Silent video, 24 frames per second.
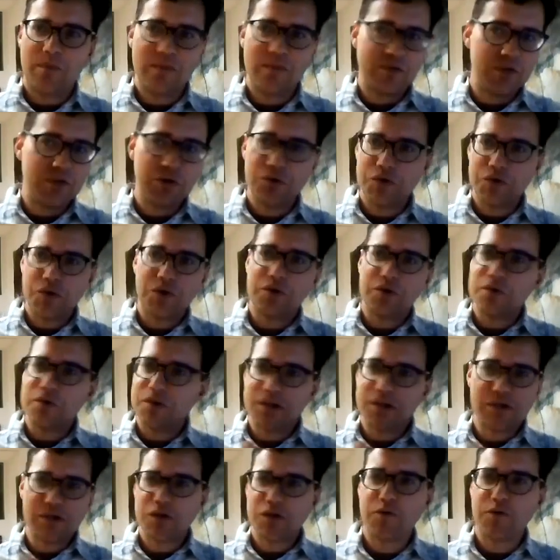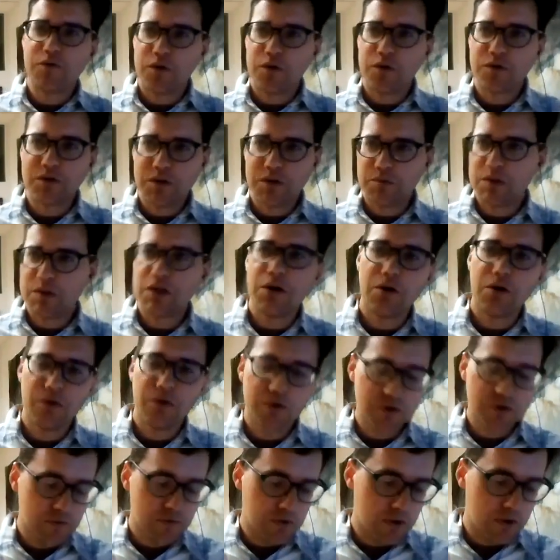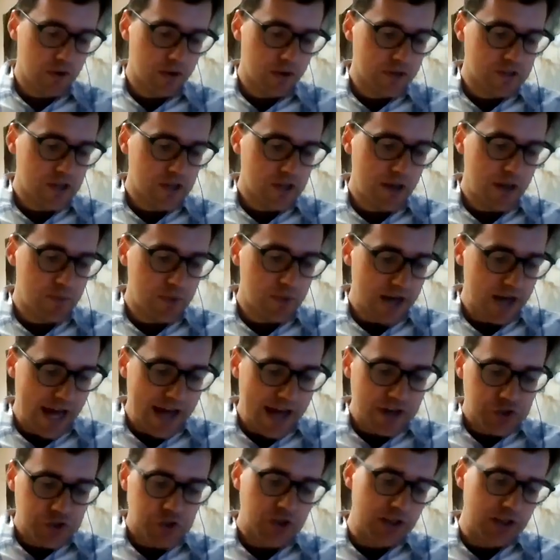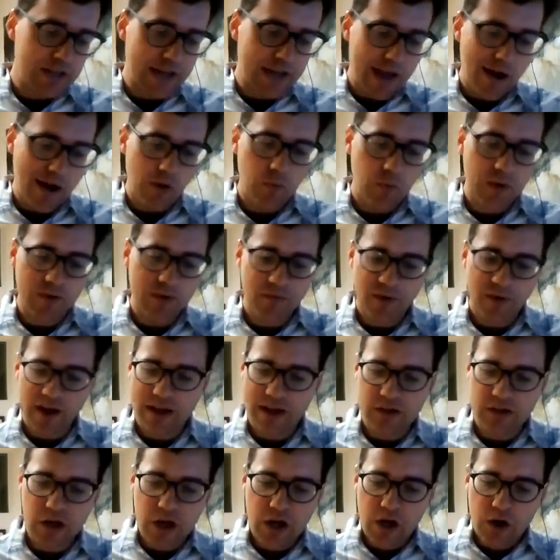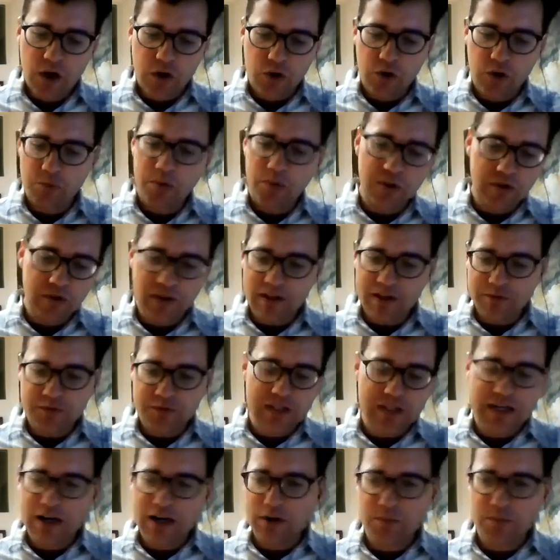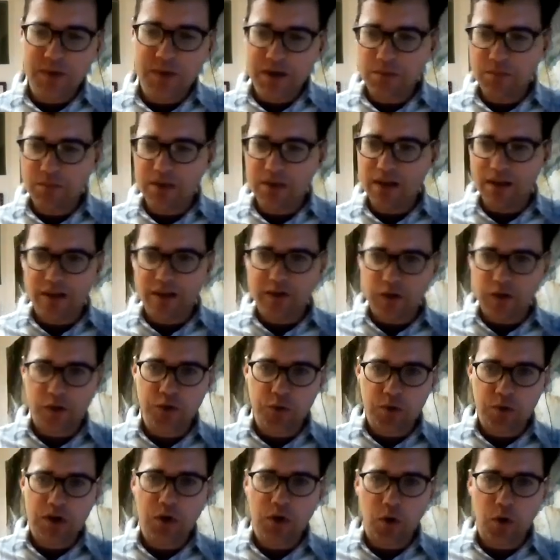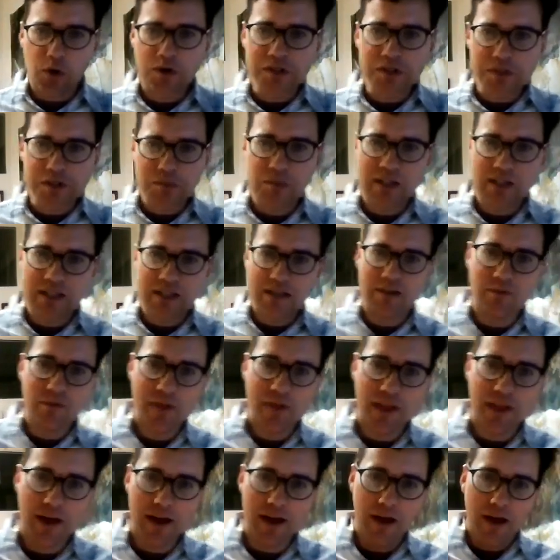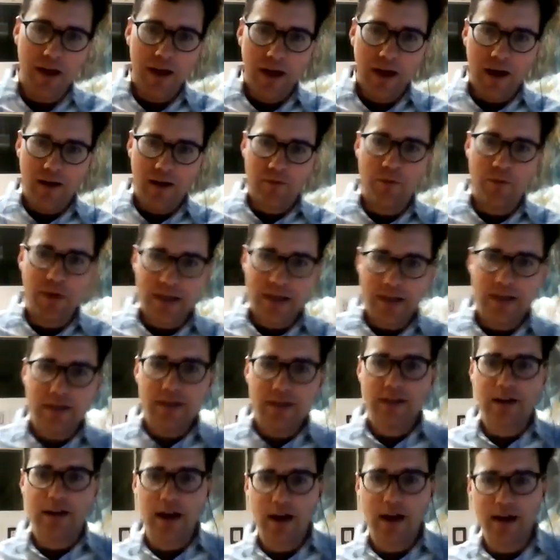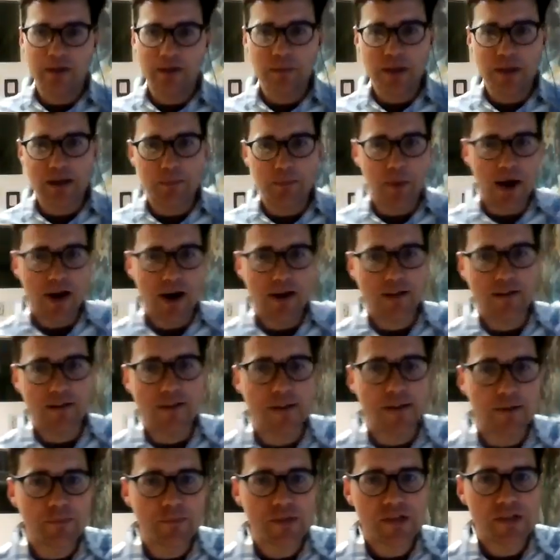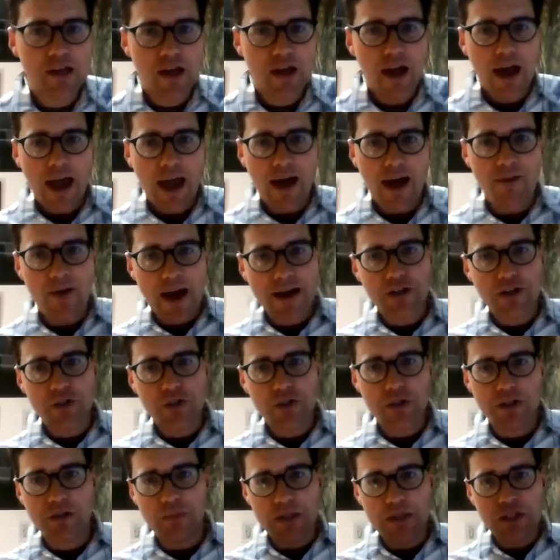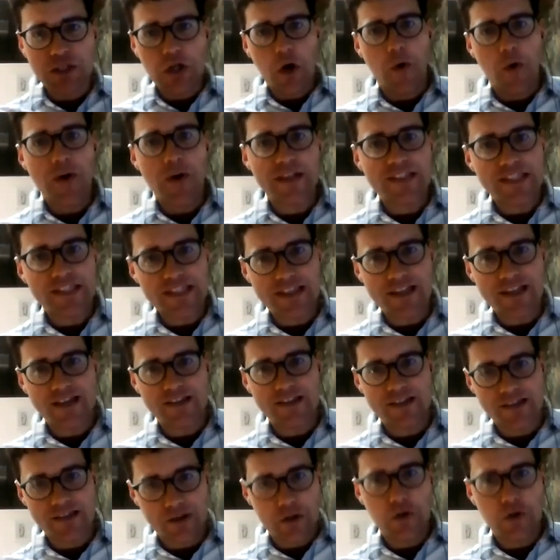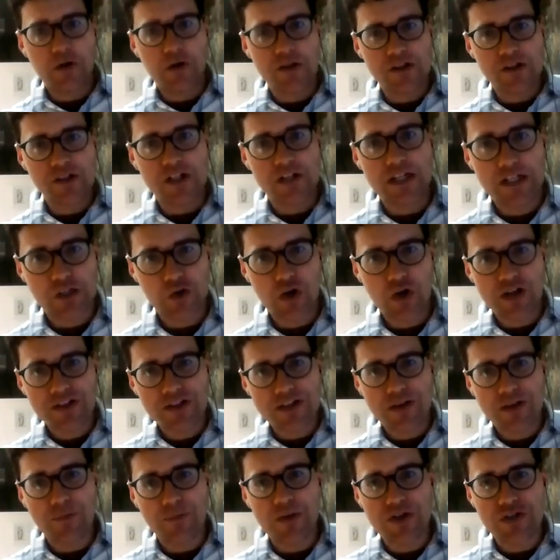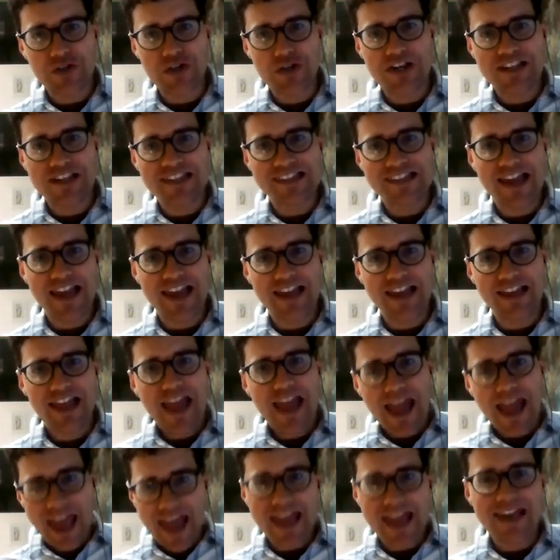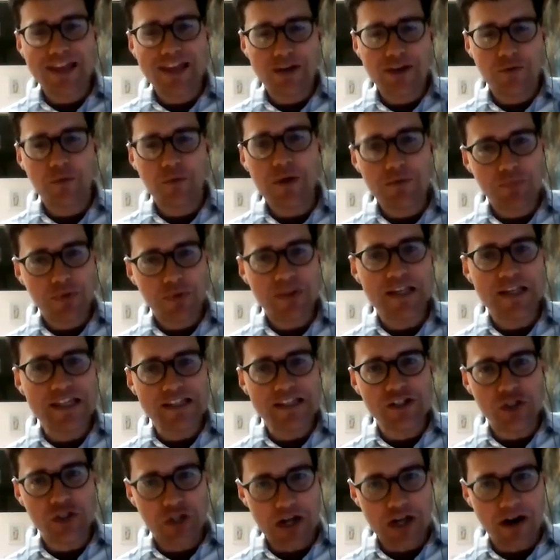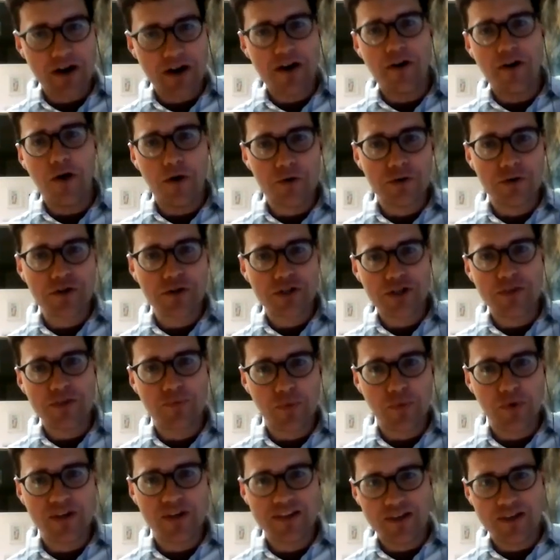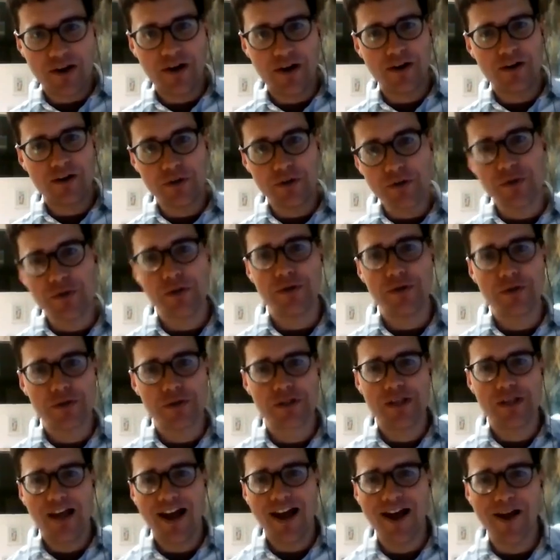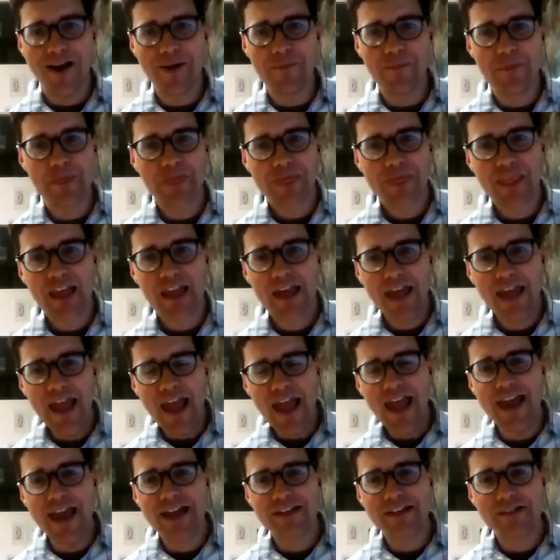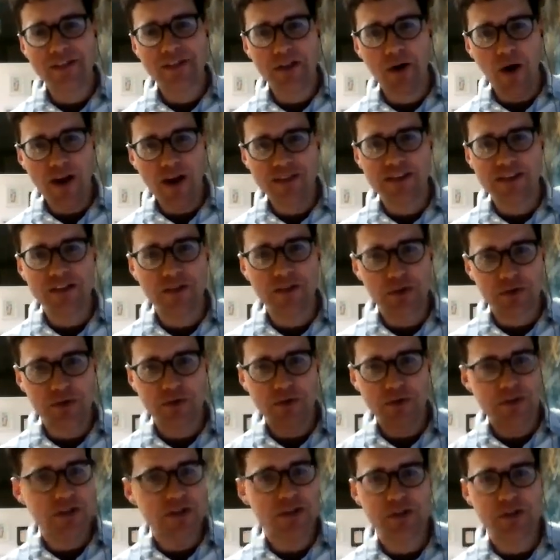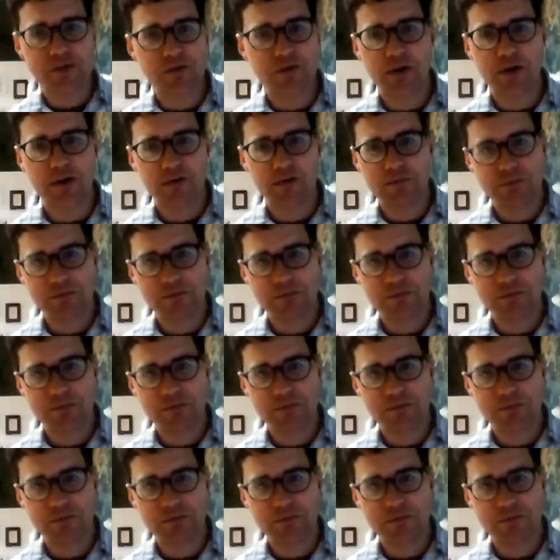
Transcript: users and so forth to be owners for a long time. But actually now we find Uber, Lyft, and Airbnb, like the three horsemen of the gig economy apocalypse, have actually been going to the Securities and Exchange Commission and saying, hey, can we please share ownership with our users? And, I think they're doing this for,